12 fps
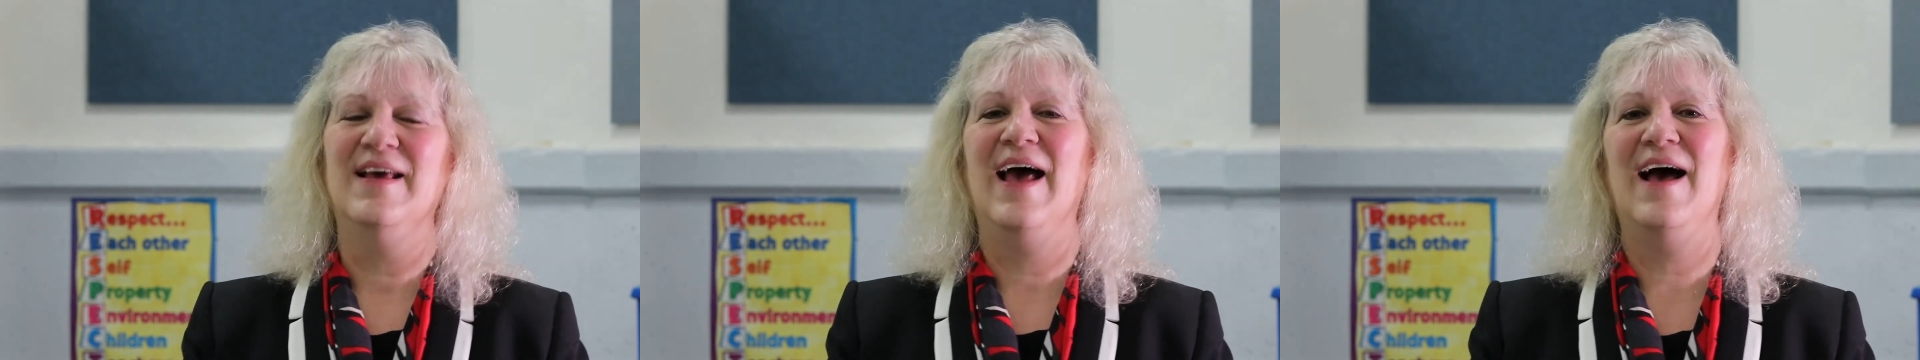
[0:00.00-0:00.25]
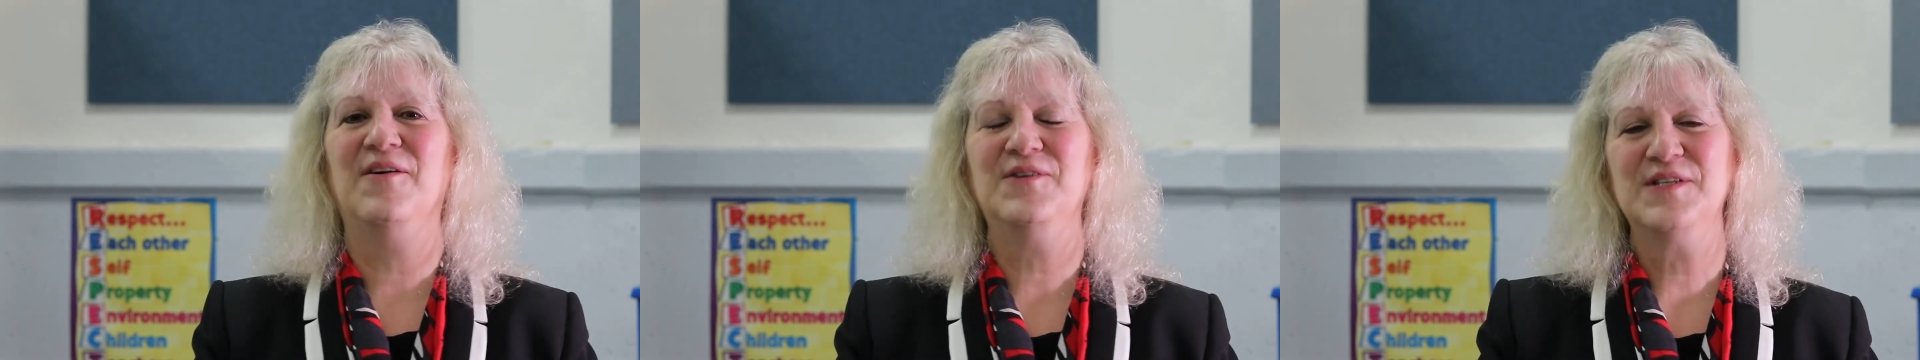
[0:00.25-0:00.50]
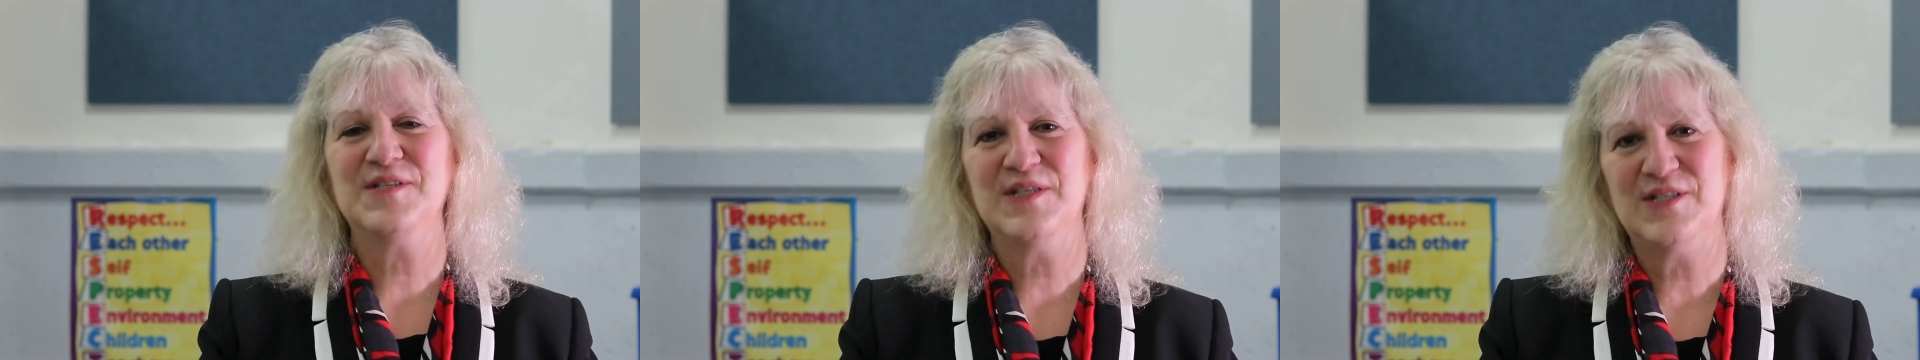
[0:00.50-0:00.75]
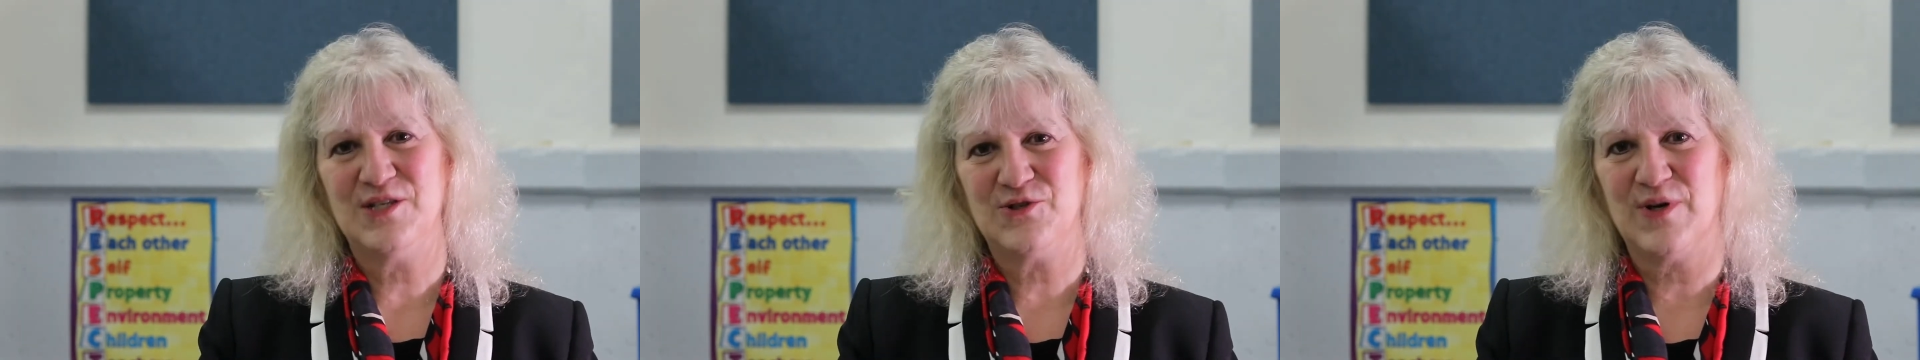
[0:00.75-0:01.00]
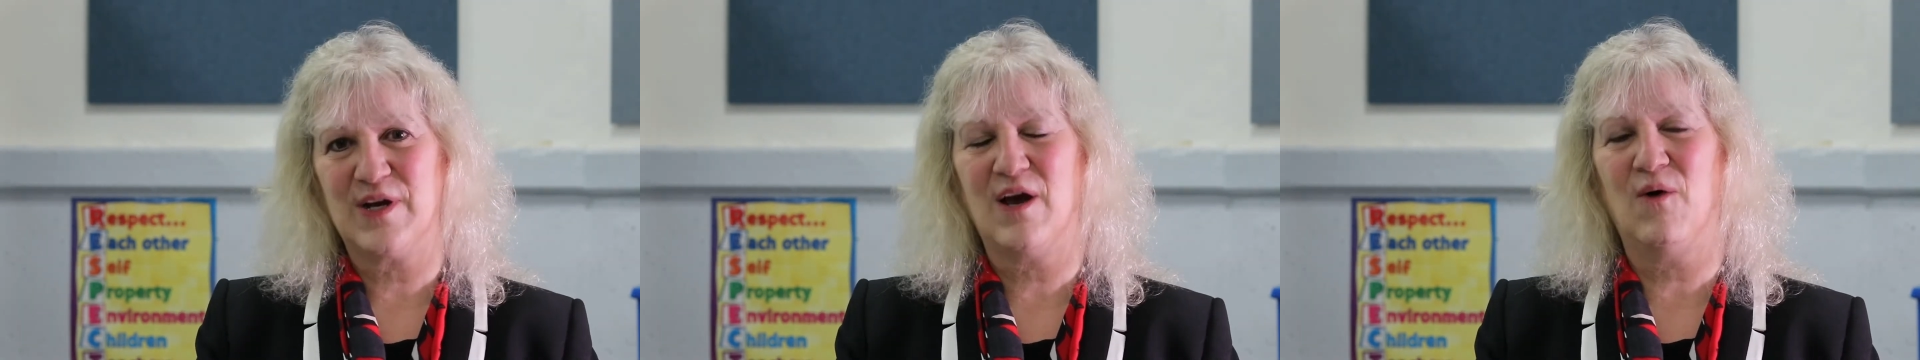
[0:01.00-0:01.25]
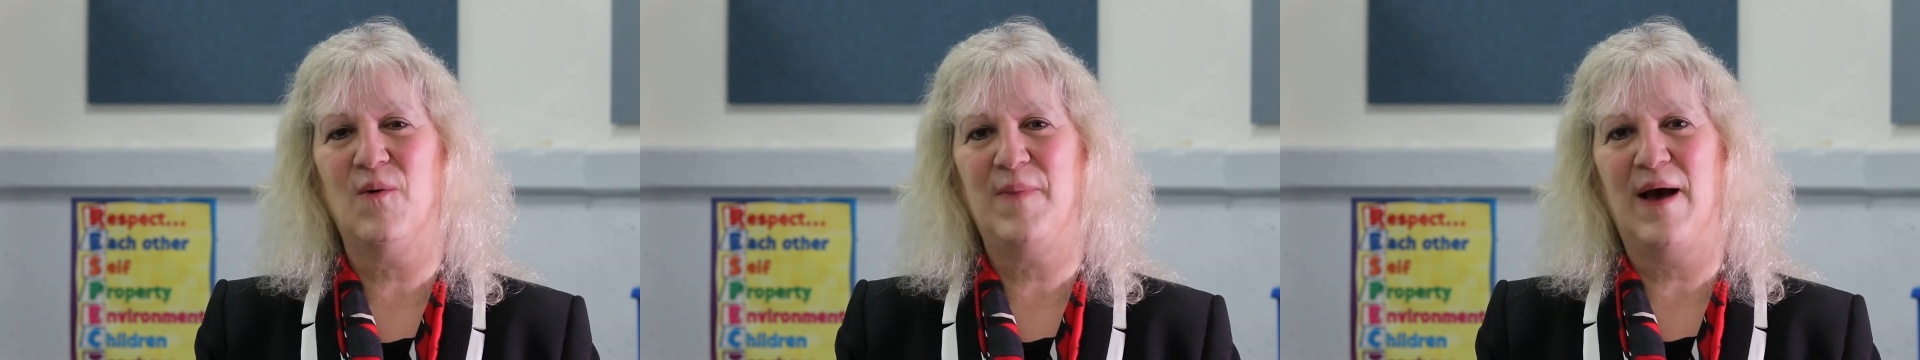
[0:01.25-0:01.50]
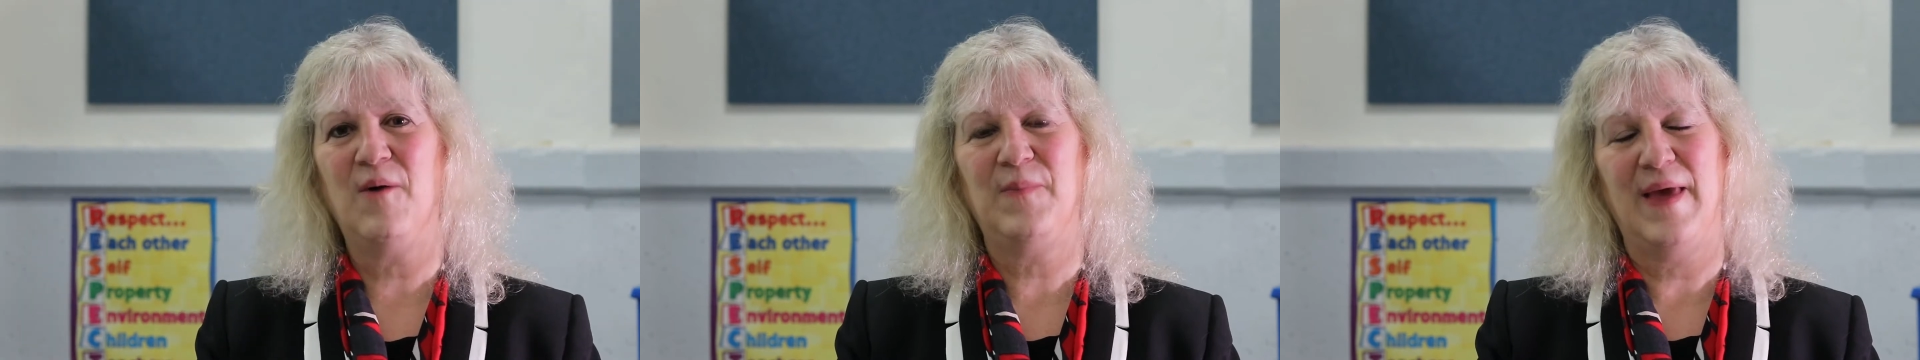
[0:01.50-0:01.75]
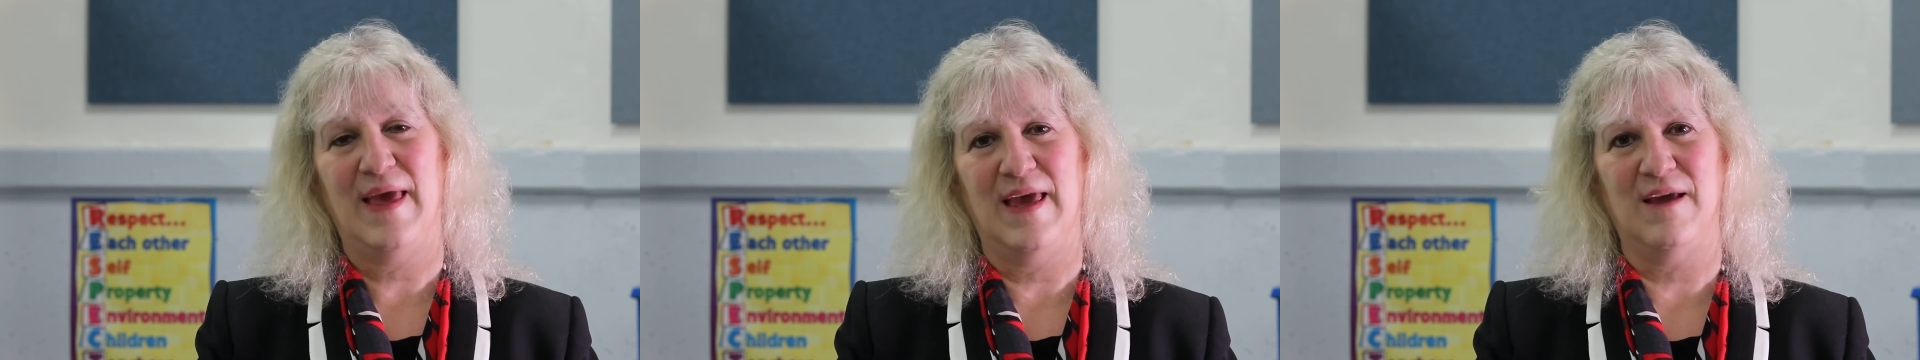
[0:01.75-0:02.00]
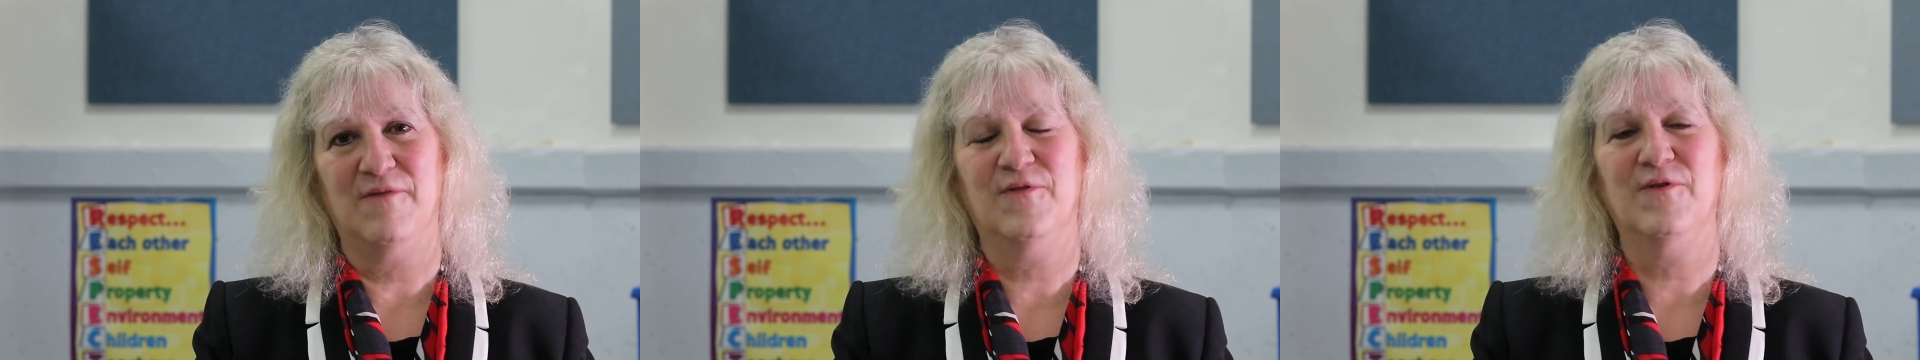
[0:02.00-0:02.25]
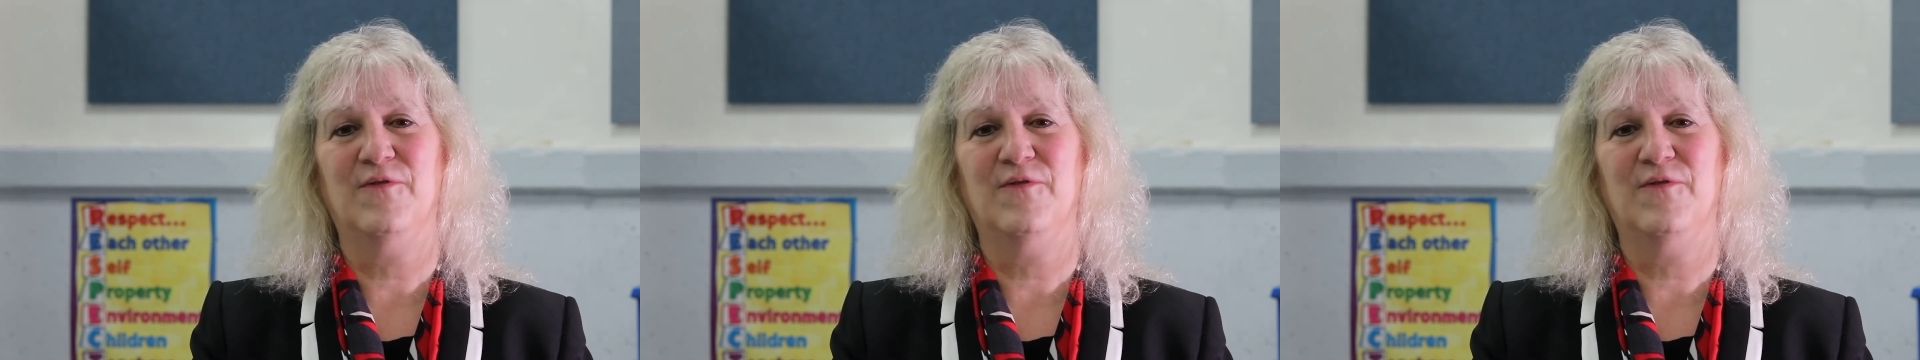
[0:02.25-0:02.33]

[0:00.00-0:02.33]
How does the district go about paying for